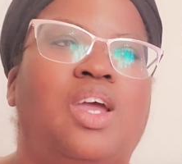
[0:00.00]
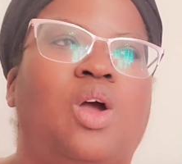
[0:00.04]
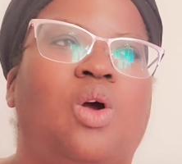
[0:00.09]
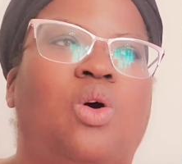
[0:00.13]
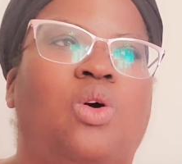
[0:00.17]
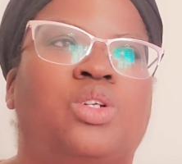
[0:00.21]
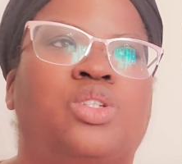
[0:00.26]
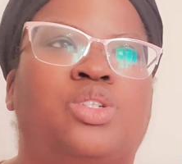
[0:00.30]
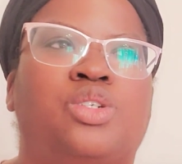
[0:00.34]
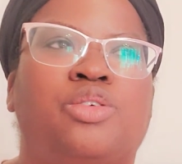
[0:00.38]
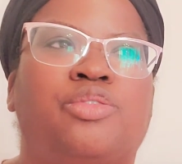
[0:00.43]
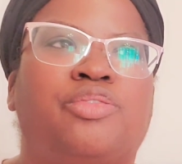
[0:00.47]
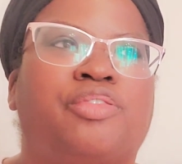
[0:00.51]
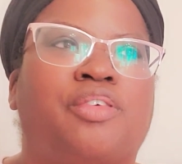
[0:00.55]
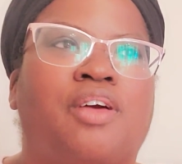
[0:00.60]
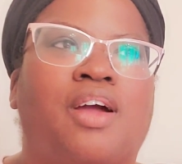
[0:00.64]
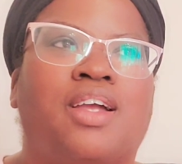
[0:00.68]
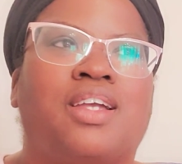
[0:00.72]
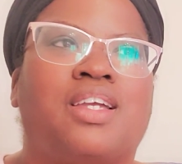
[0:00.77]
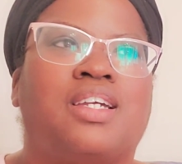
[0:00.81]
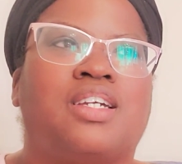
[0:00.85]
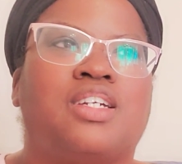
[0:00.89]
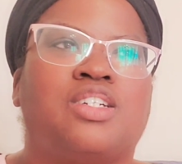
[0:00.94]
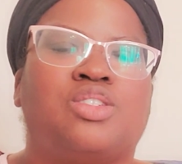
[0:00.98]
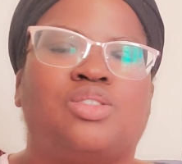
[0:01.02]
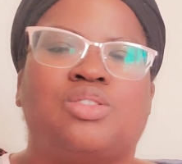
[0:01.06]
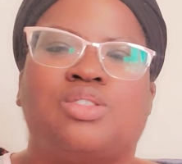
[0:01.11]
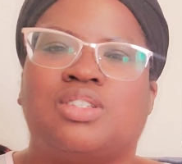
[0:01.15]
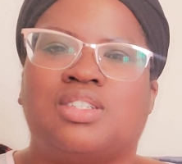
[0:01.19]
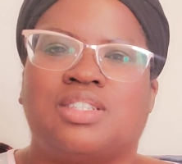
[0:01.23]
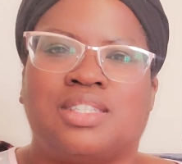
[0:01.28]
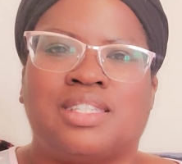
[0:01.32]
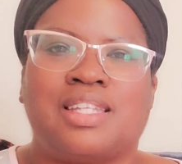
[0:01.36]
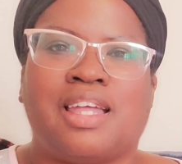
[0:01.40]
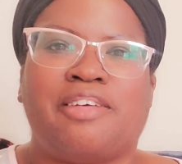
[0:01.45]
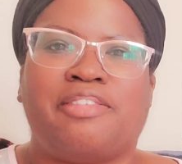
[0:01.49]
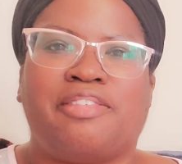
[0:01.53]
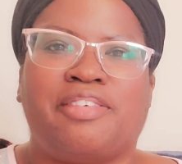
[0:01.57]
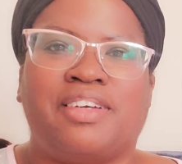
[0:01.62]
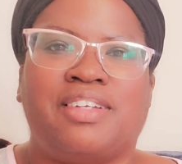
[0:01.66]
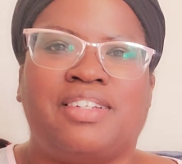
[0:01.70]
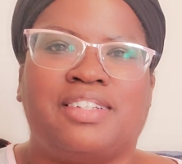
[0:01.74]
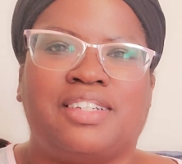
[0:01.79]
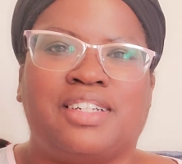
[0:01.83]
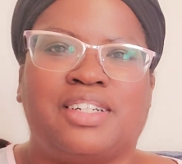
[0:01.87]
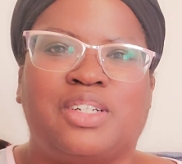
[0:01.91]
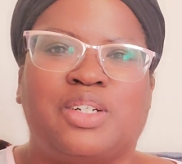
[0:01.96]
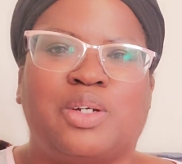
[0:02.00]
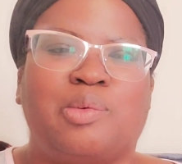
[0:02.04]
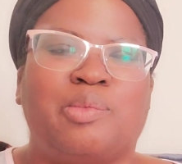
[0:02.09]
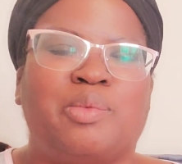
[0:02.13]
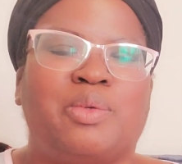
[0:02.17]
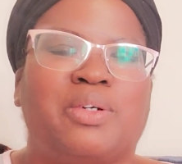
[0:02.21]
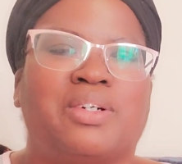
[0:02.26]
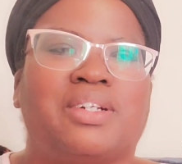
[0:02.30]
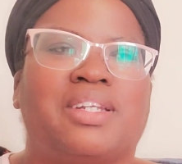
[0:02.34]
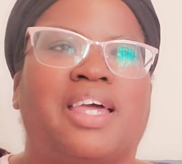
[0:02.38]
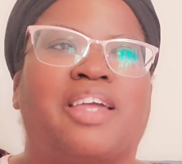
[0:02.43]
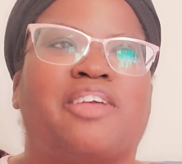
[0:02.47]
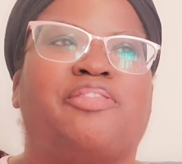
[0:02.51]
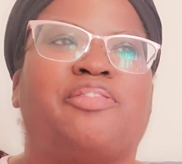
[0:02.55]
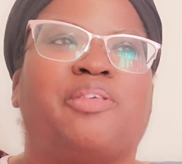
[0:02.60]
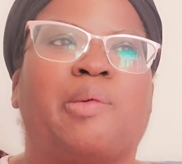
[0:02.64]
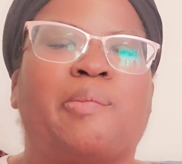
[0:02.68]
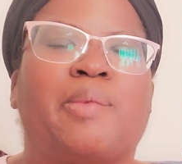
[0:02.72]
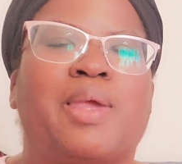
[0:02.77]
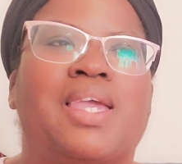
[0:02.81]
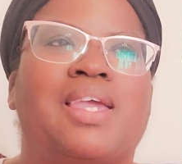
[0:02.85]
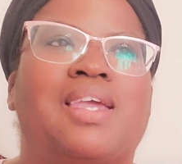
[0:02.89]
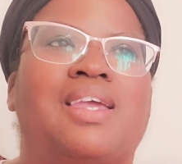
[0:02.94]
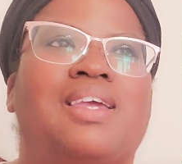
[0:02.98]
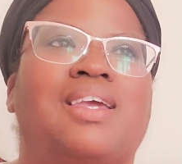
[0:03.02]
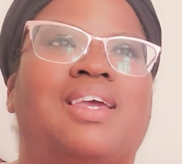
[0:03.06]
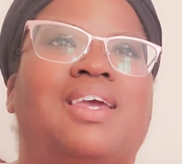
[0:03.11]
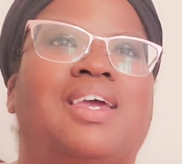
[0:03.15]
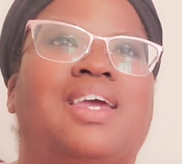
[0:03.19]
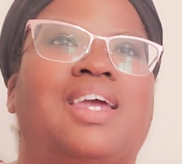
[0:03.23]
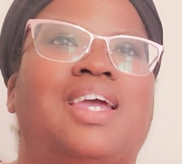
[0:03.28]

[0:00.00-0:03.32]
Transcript: Or do you frog it because you're just not feeling it no more? Like for me,